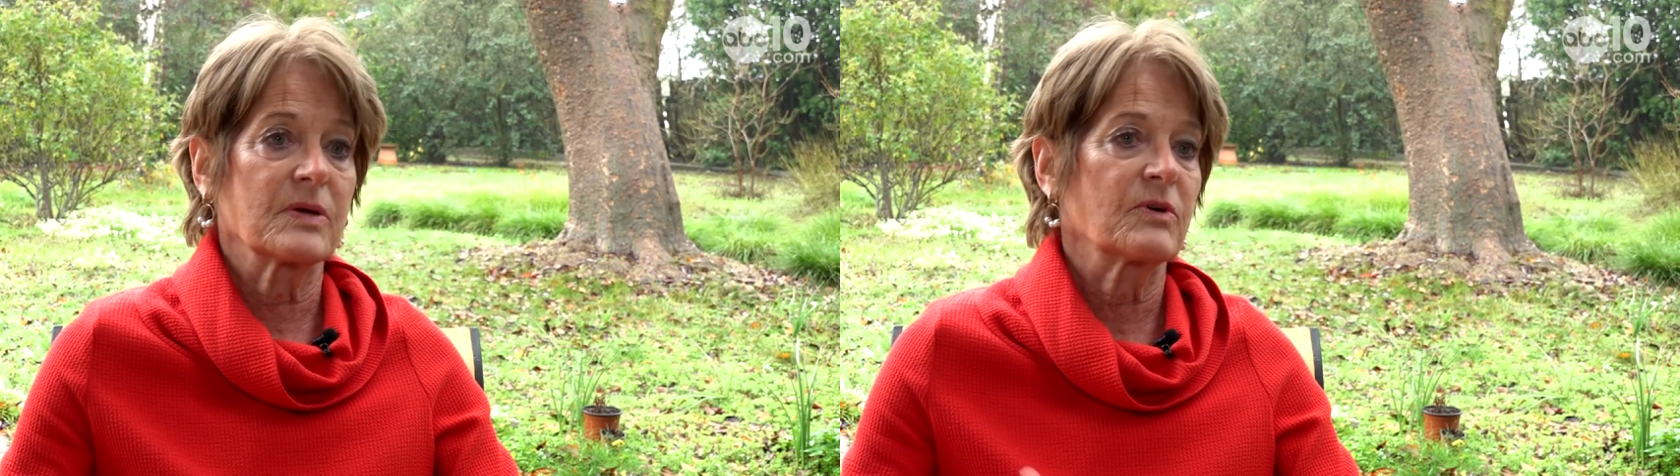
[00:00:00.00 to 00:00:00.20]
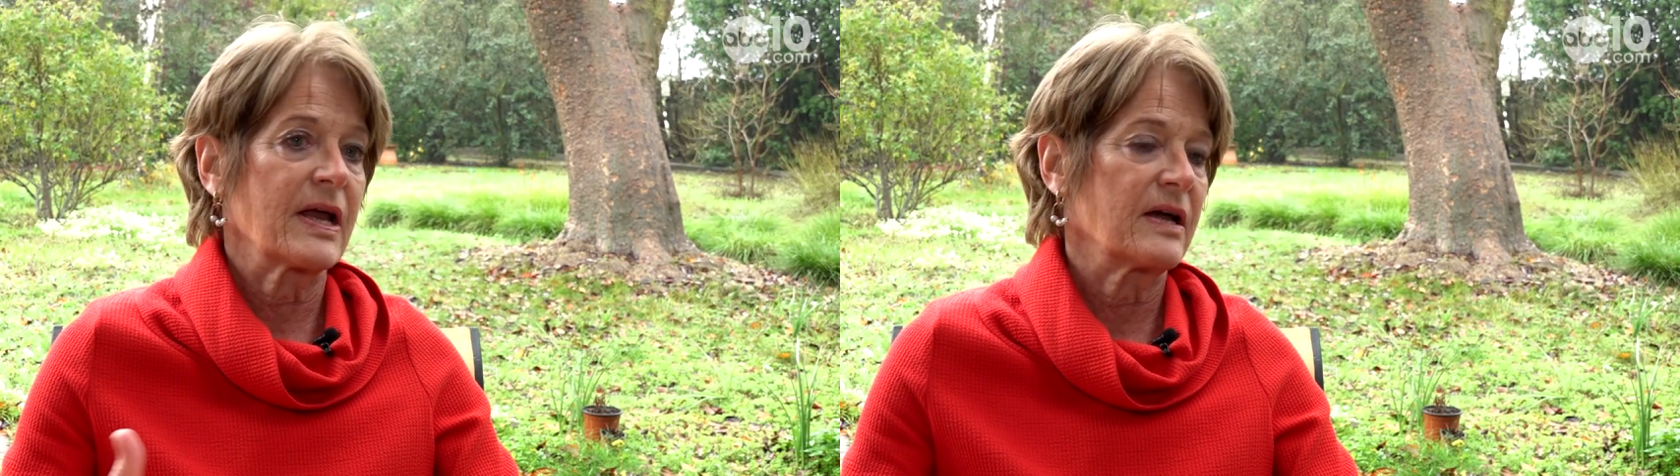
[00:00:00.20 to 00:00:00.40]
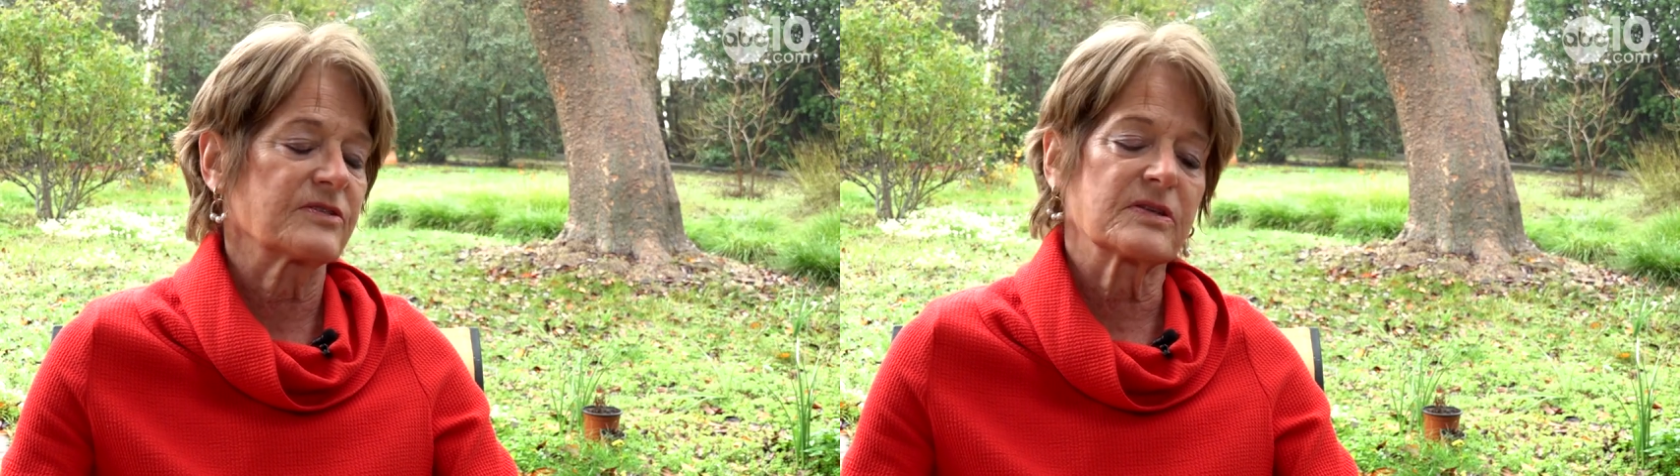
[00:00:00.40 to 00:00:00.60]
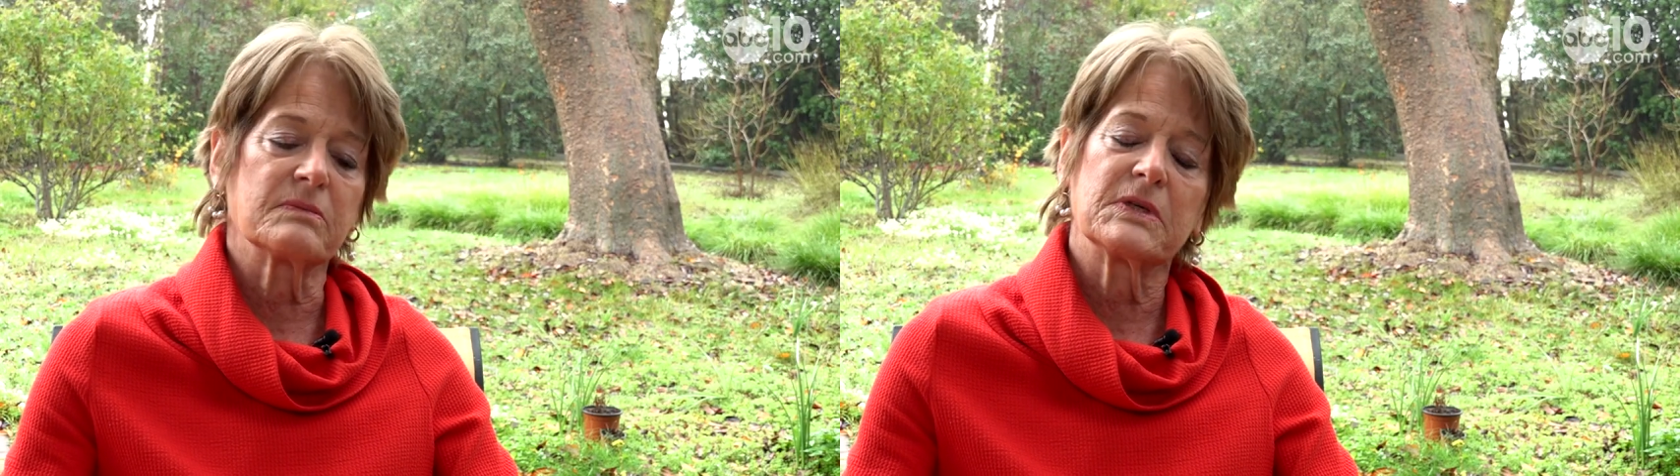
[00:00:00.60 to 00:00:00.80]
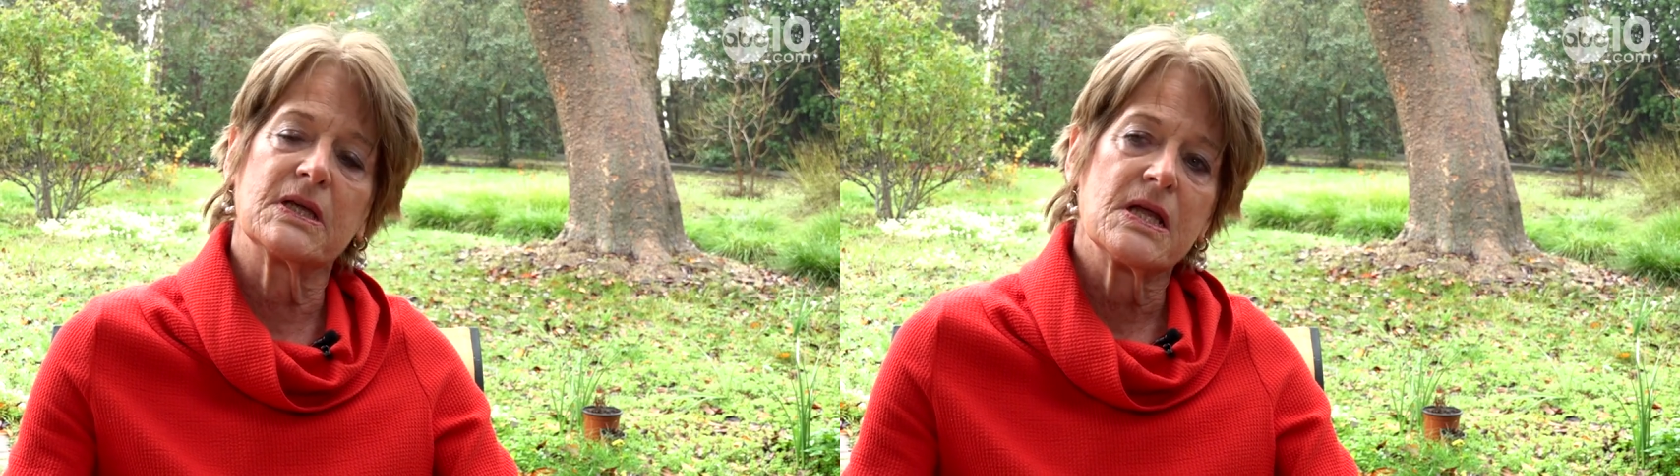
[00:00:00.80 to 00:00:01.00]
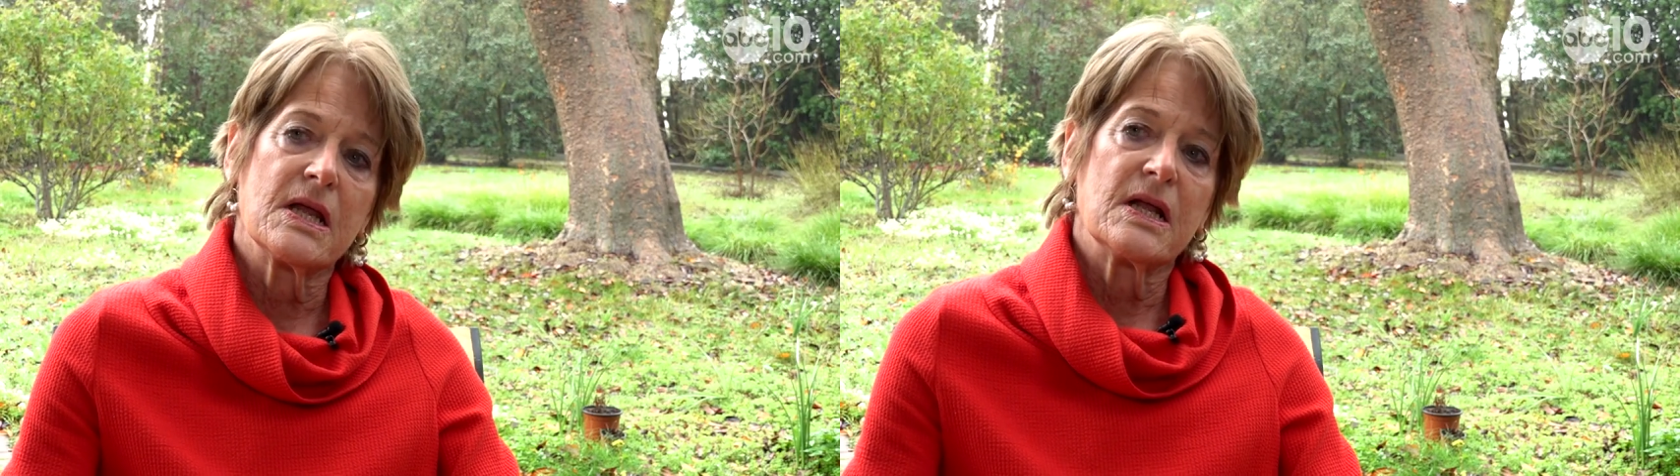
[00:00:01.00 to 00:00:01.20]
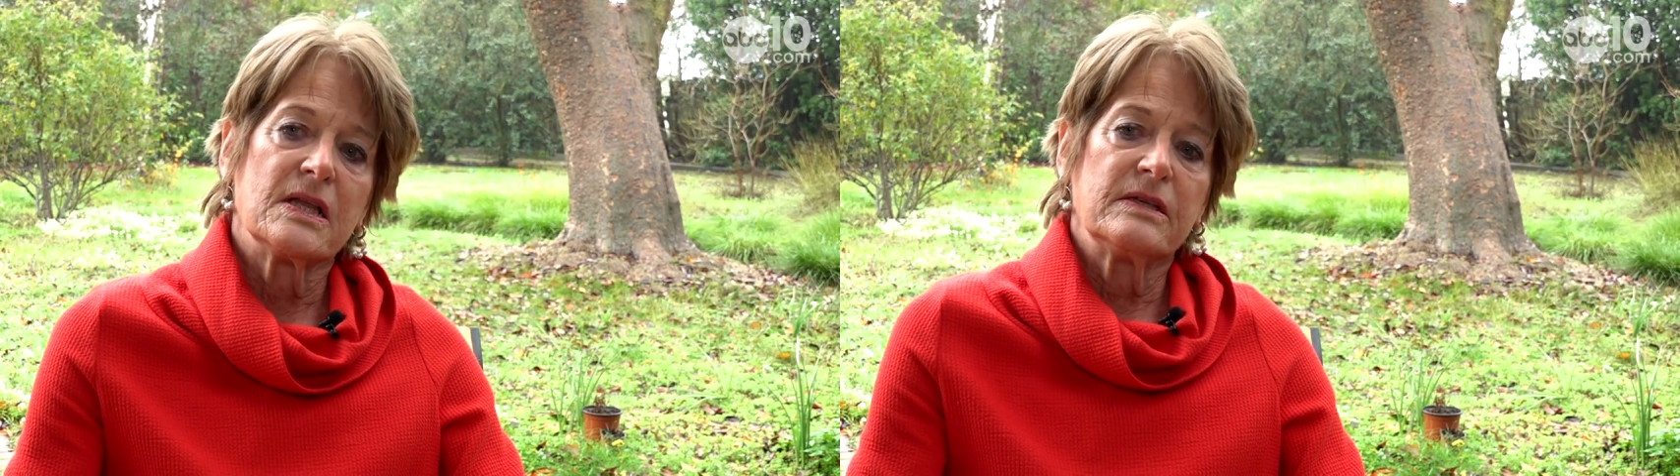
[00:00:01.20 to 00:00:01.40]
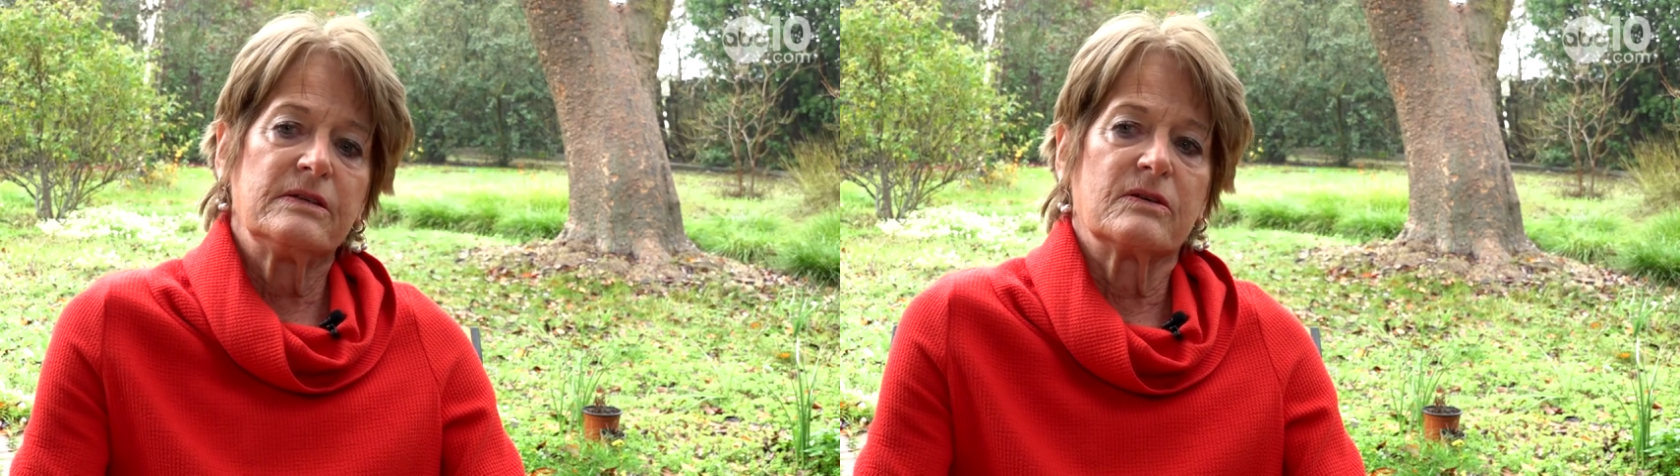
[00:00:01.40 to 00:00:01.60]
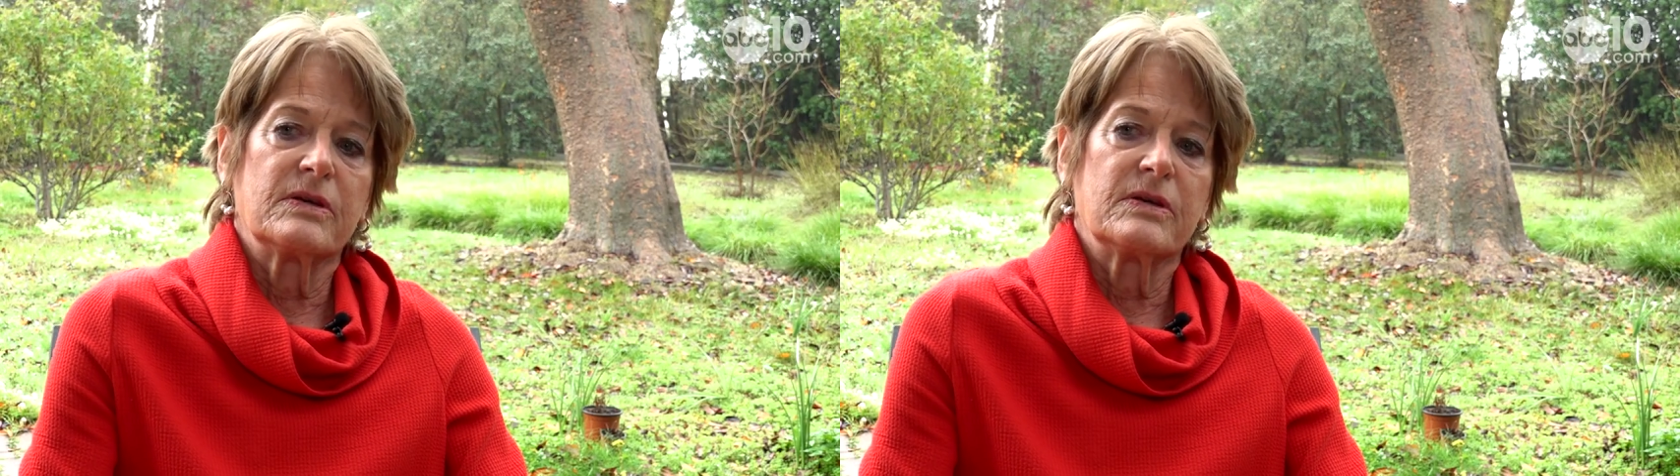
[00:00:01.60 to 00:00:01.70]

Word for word: I would ask him, and, you know,